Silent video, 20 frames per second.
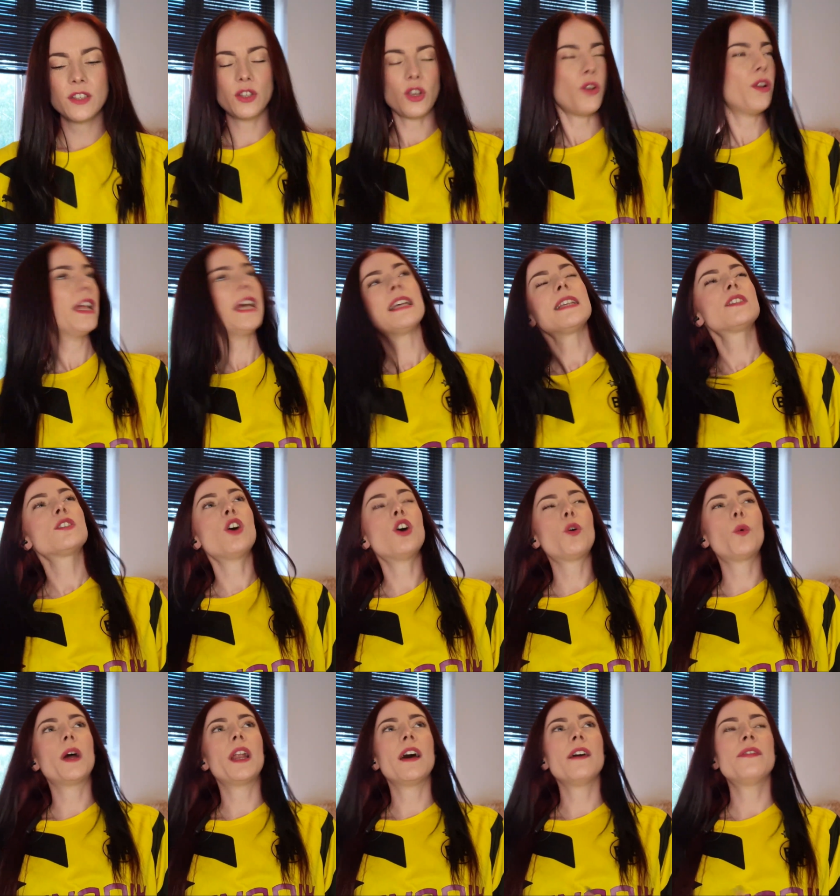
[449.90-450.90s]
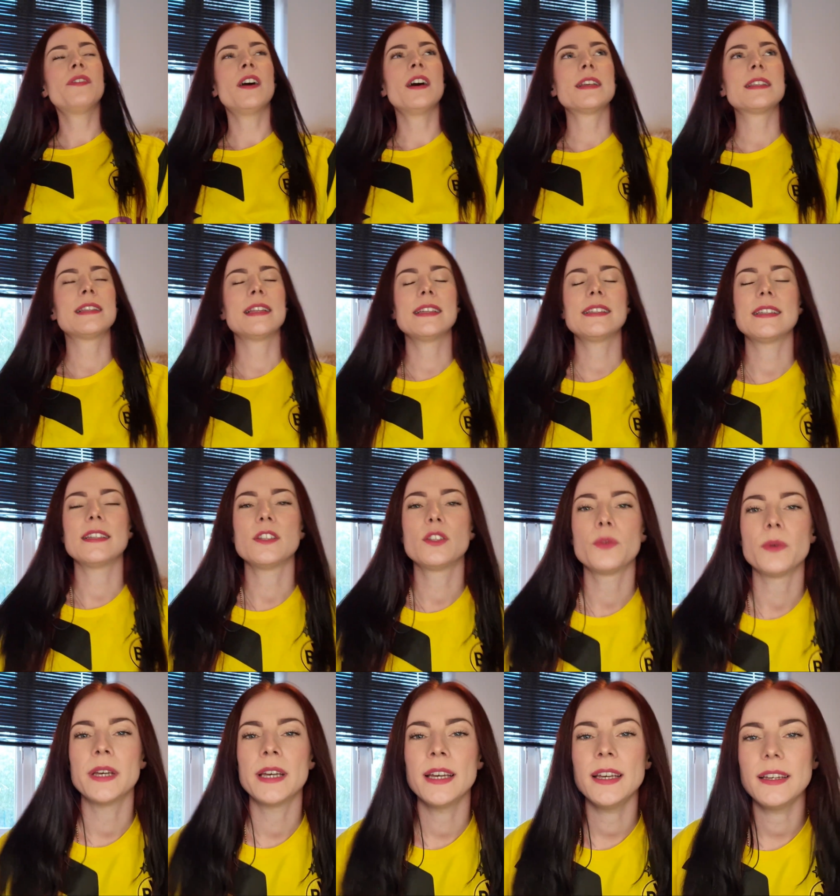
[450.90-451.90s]
So this song, when I first listened
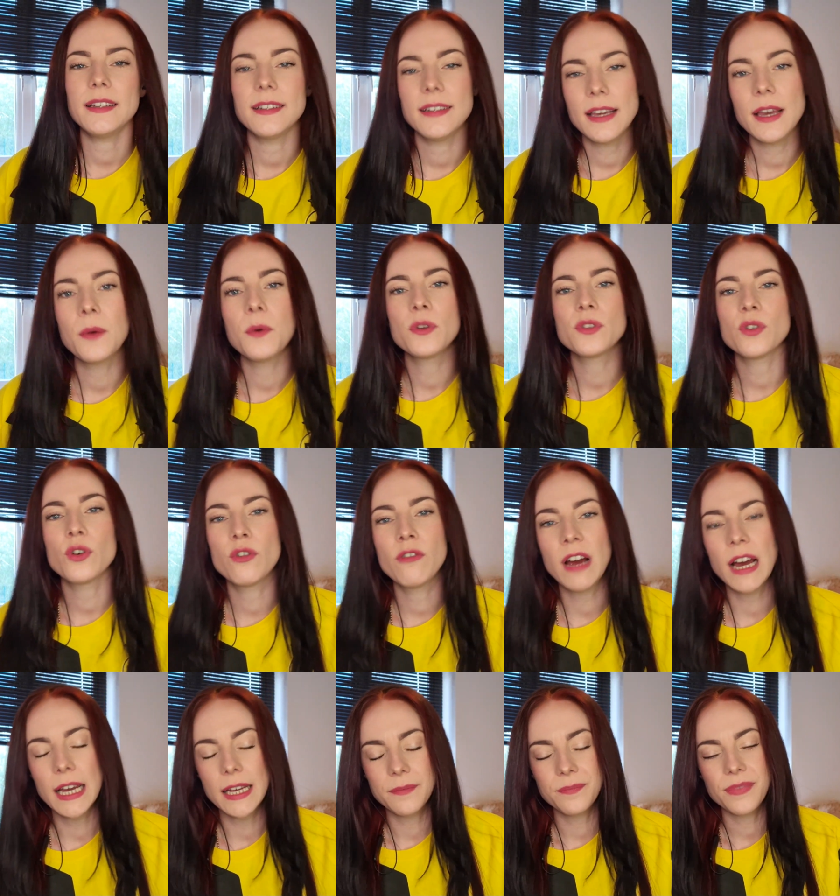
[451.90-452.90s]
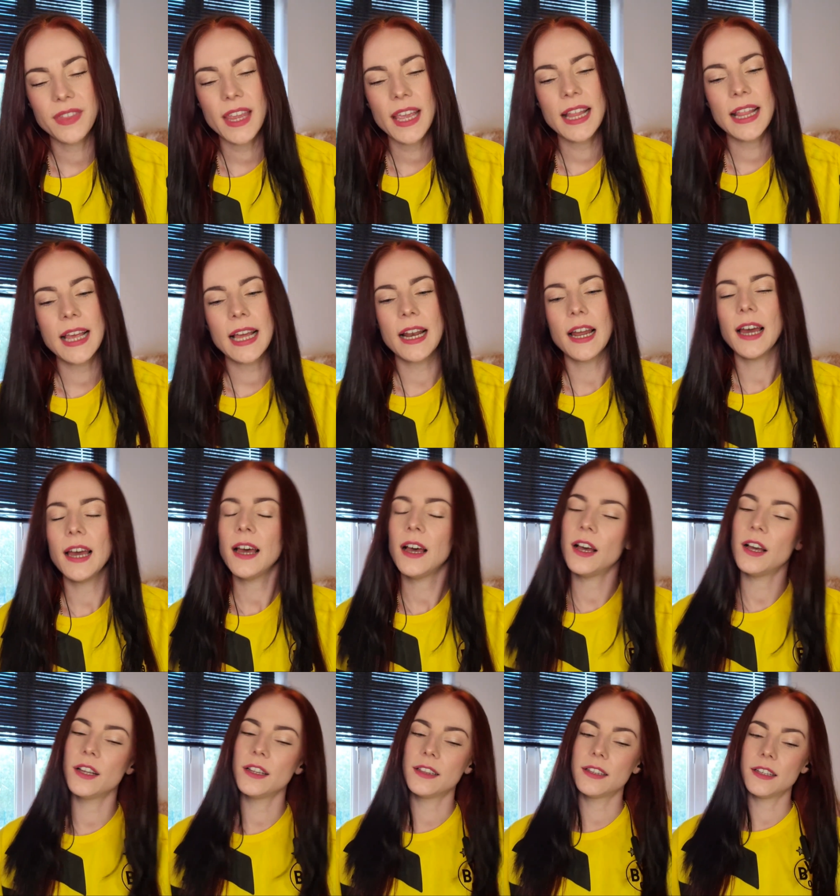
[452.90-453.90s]
to it, it was alright. And then I
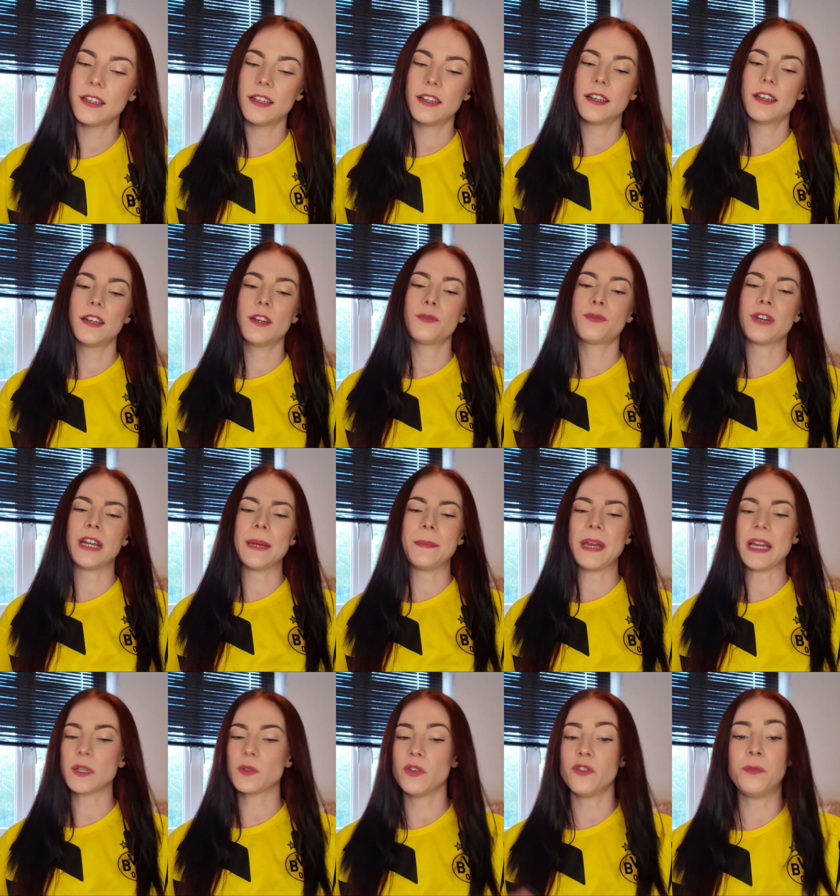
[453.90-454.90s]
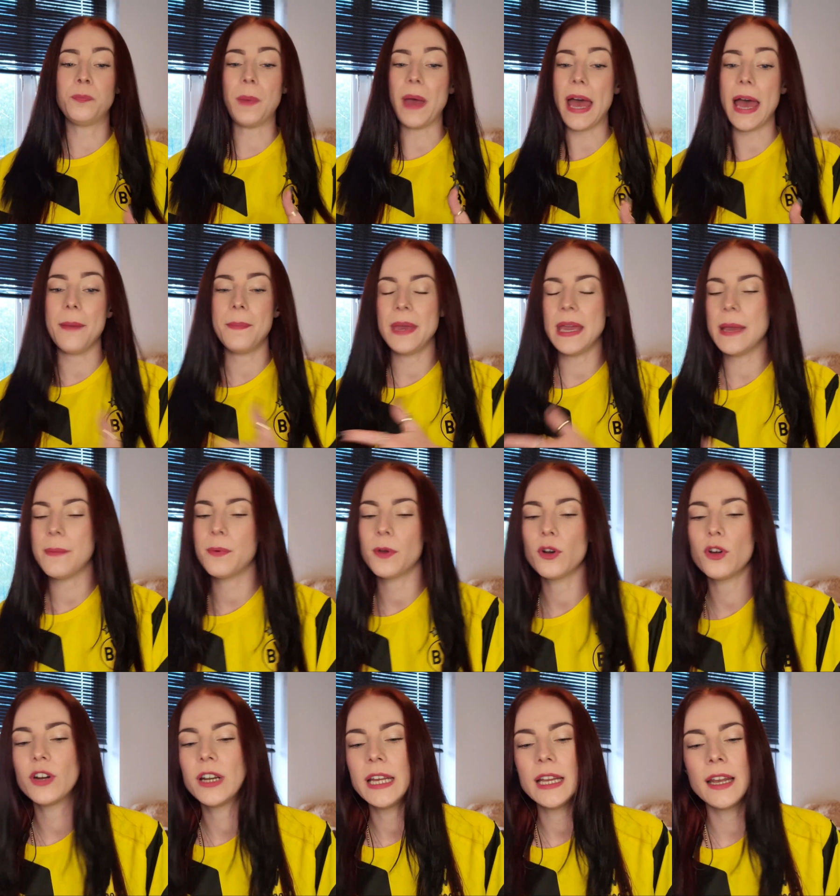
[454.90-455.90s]
heard the remix with bare people
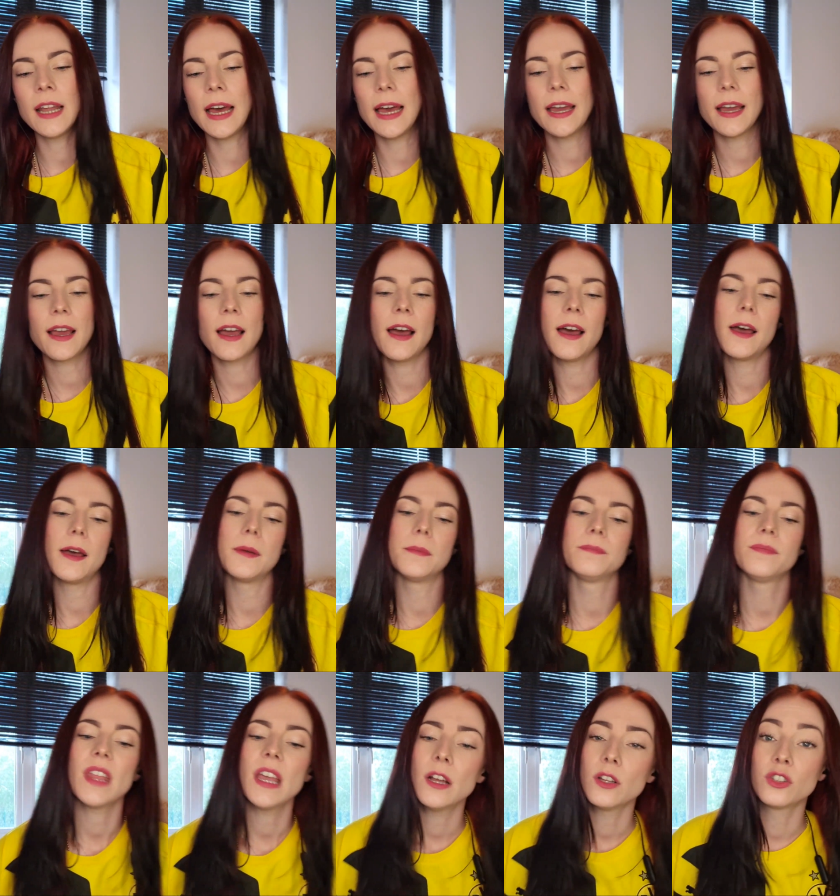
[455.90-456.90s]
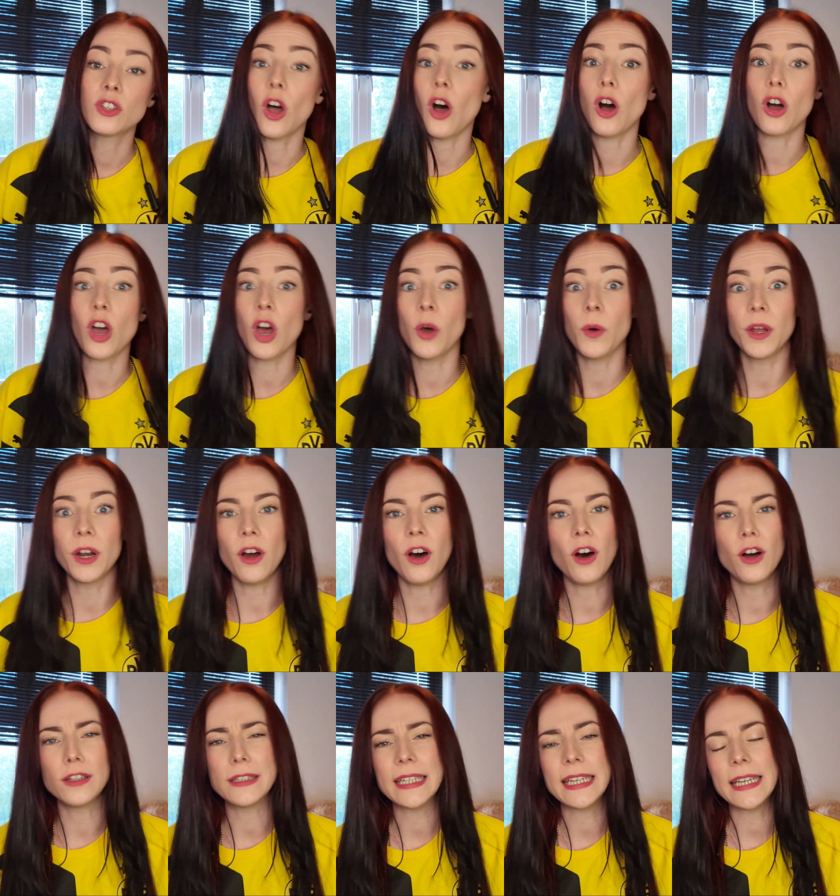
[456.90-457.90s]
on it, like Darko and
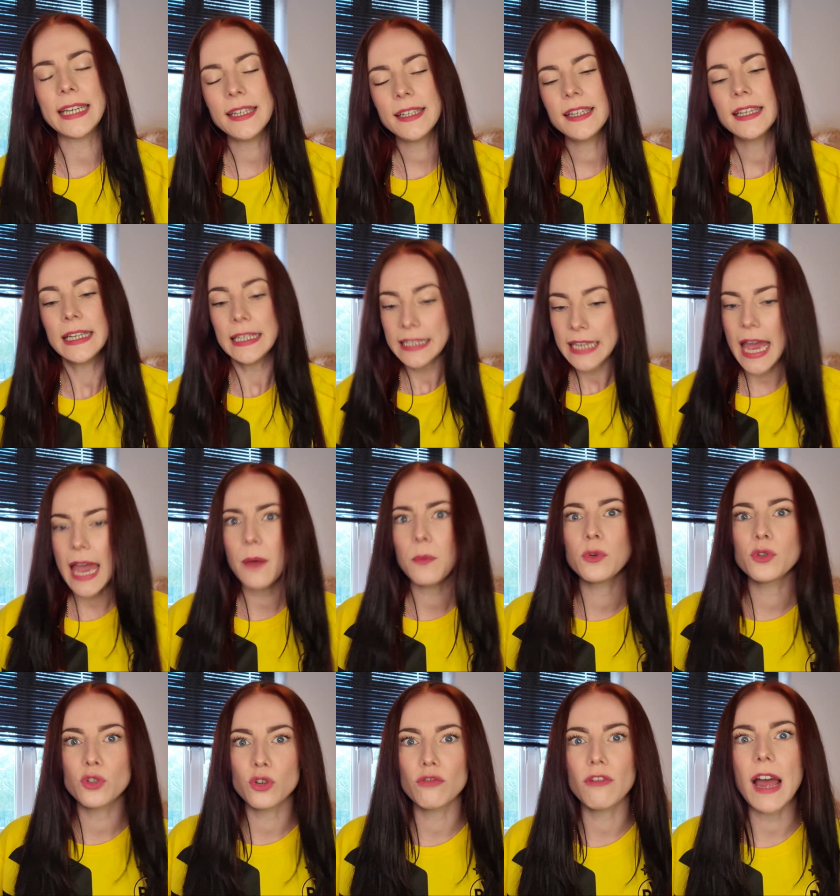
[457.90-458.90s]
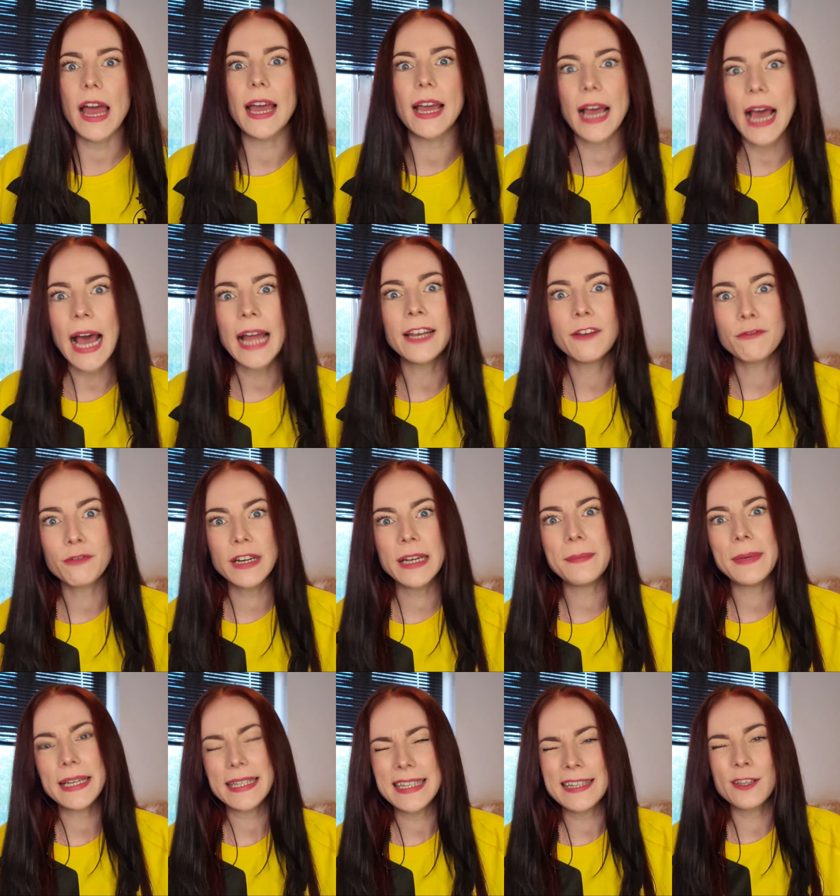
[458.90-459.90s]
RD. Yeah, it was alright. And the
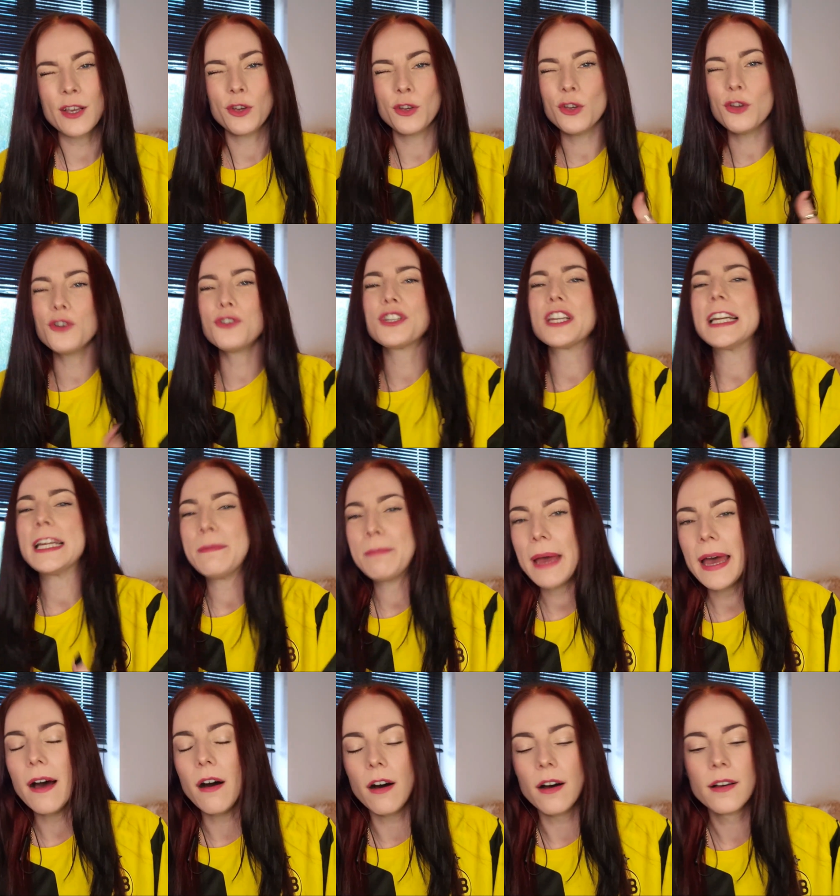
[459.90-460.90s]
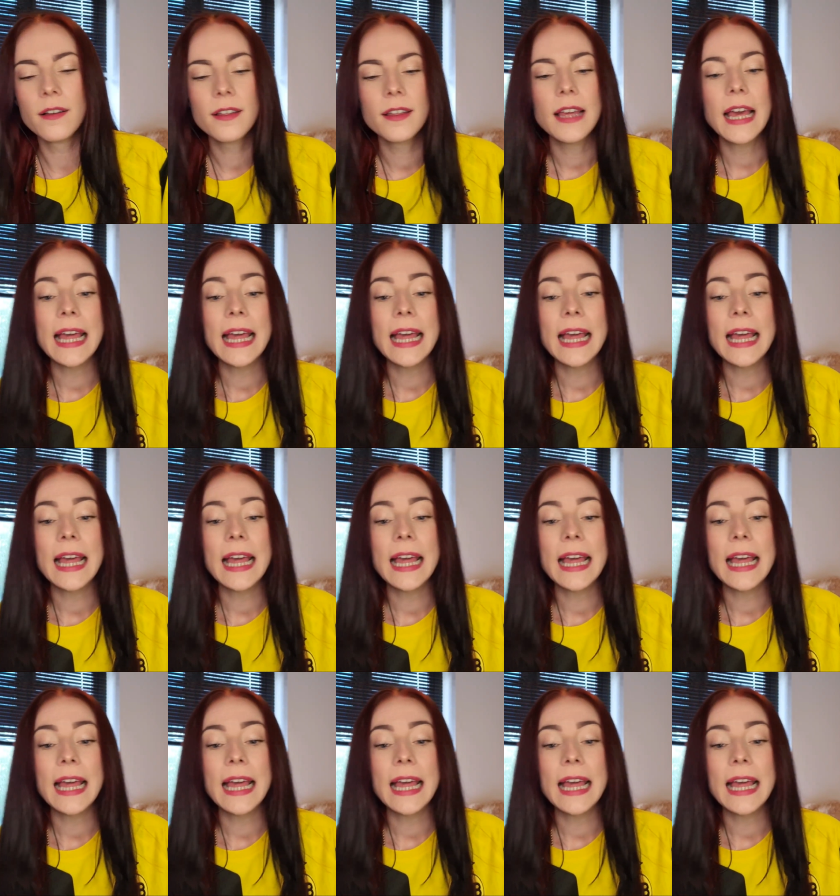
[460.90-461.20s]
remixes are usually better.